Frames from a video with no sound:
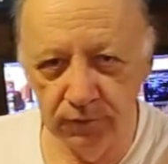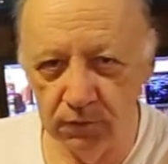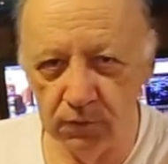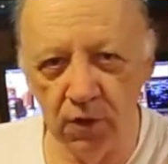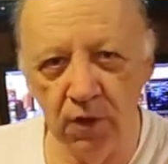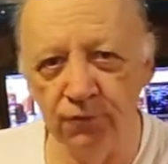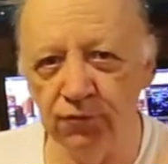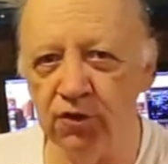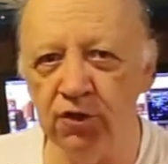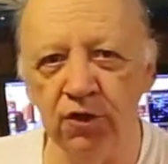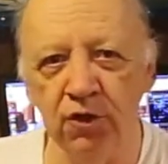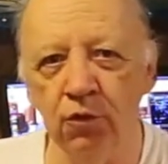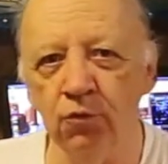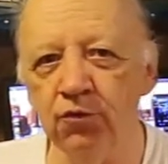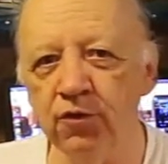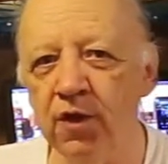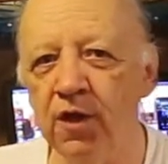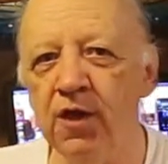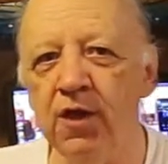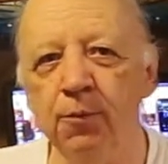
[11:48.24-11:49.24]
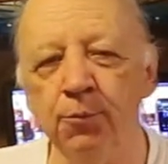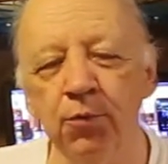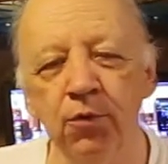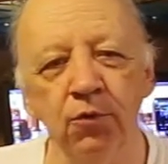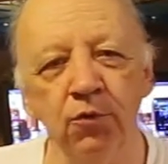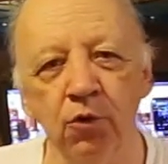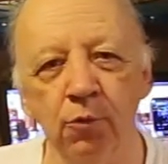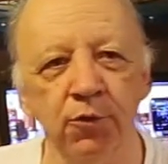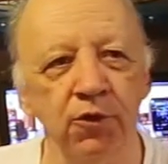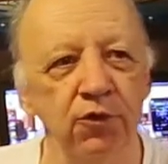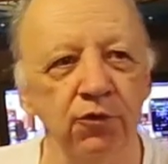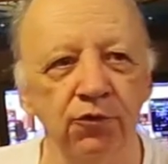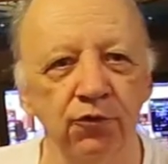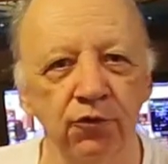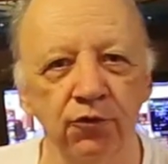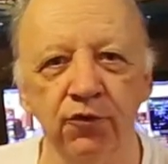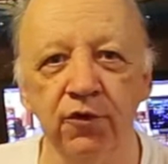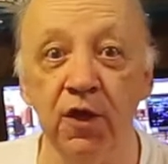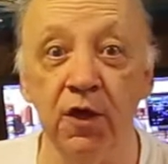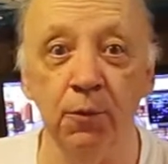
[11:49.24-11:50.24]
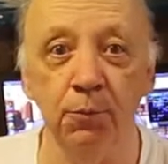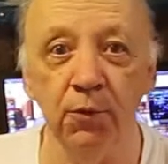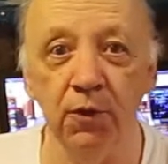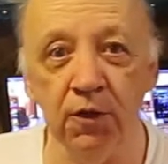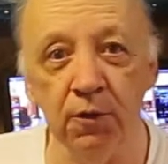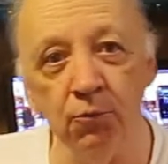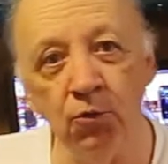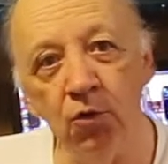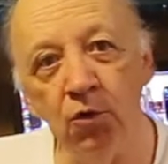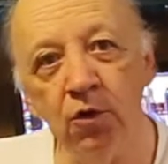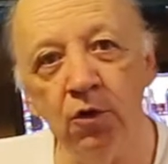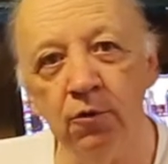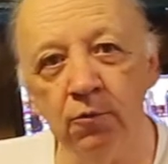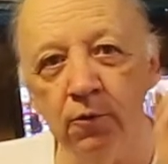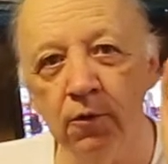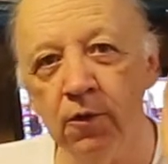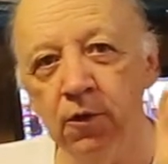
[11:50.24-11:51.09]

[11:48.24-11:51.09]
not videotape. Nobody uses tape anymore.